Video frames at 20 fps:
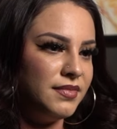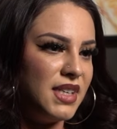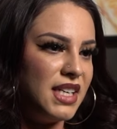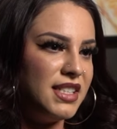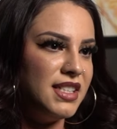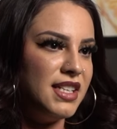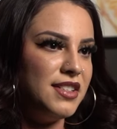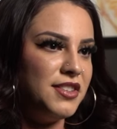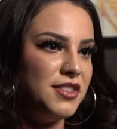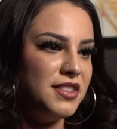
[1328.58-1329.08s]

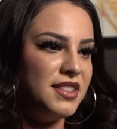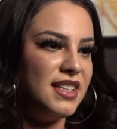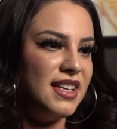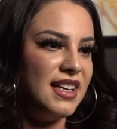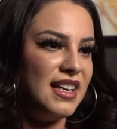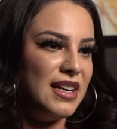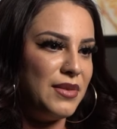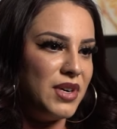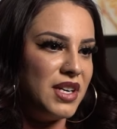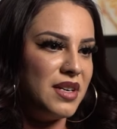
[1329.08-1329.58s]
Another
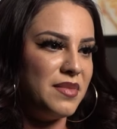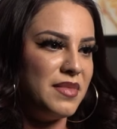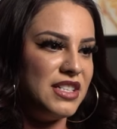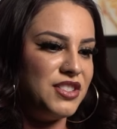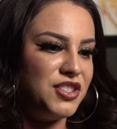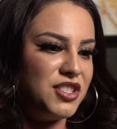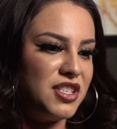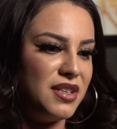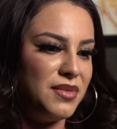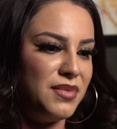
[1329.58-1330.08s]
thing I want to
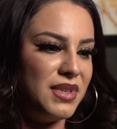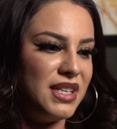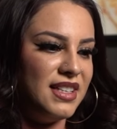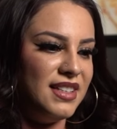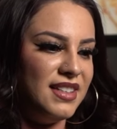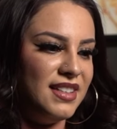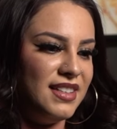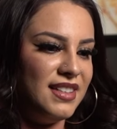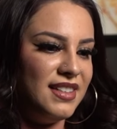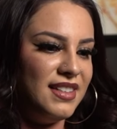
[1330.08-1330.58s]

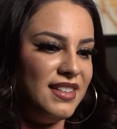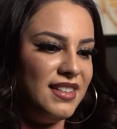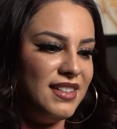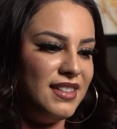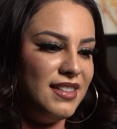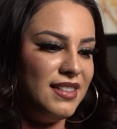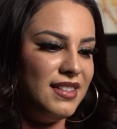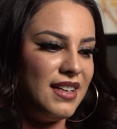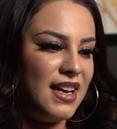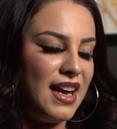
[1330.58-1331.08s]
mention,
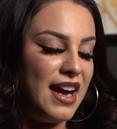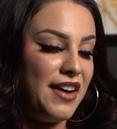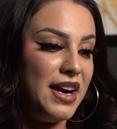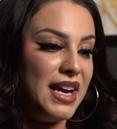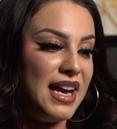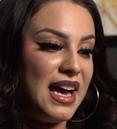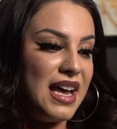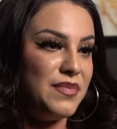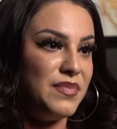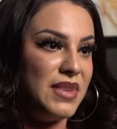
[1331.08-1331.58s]
how
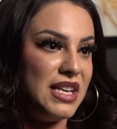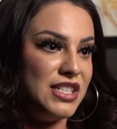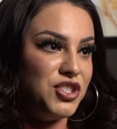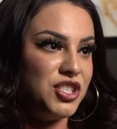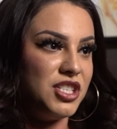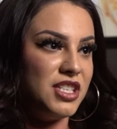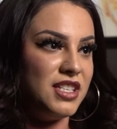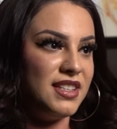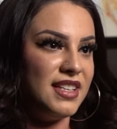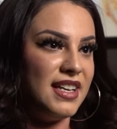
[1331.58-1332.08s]
I had
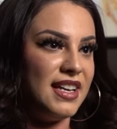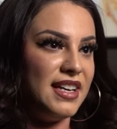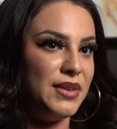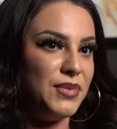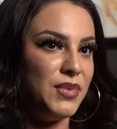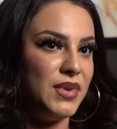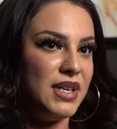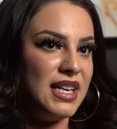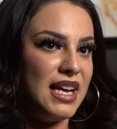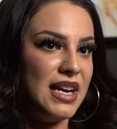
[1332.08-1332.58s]
mentioned
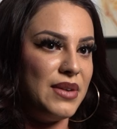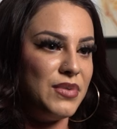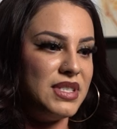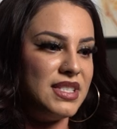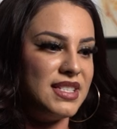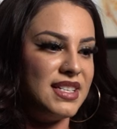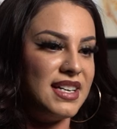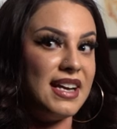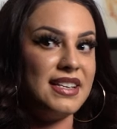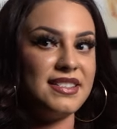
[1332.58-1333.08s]
that when I
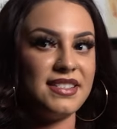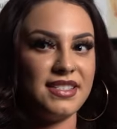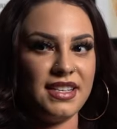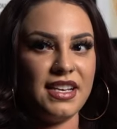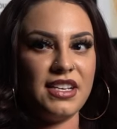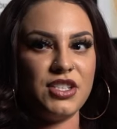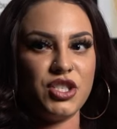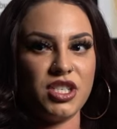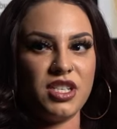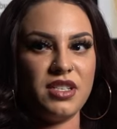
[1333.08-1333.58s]
was in
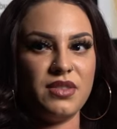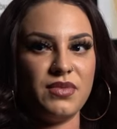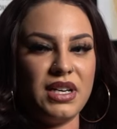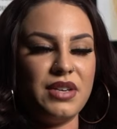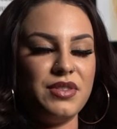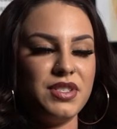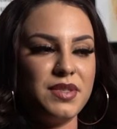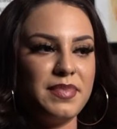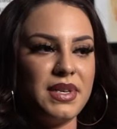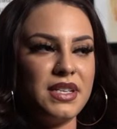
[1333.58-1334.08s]
isolation, when
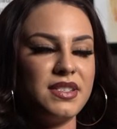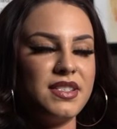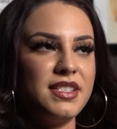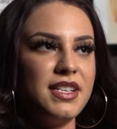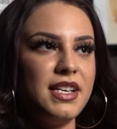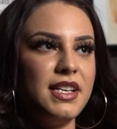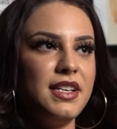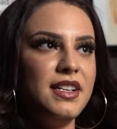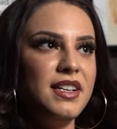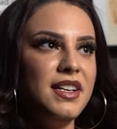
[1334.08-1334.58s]
I was
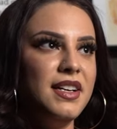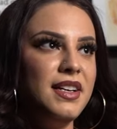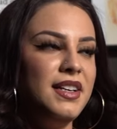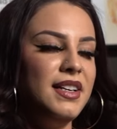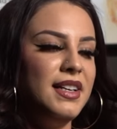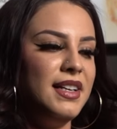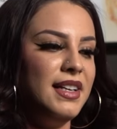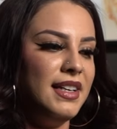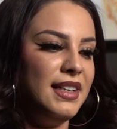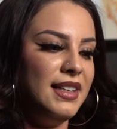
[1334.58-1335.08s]
busted,
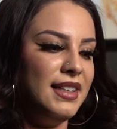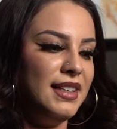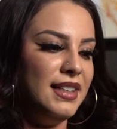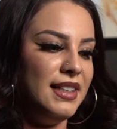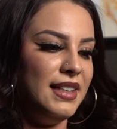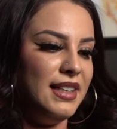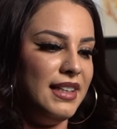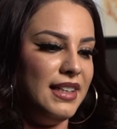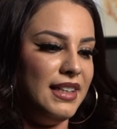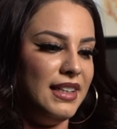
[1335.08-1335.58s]

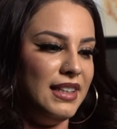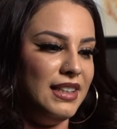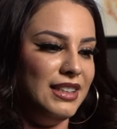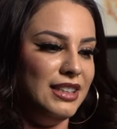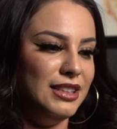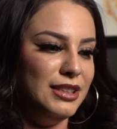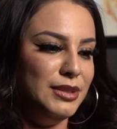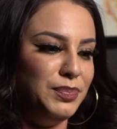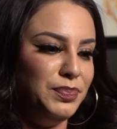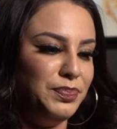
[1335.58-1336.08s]

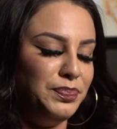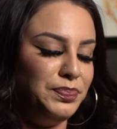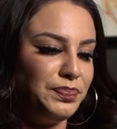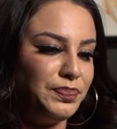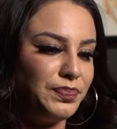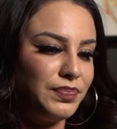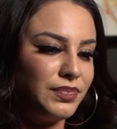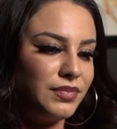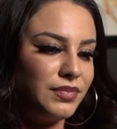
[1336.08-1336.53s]
I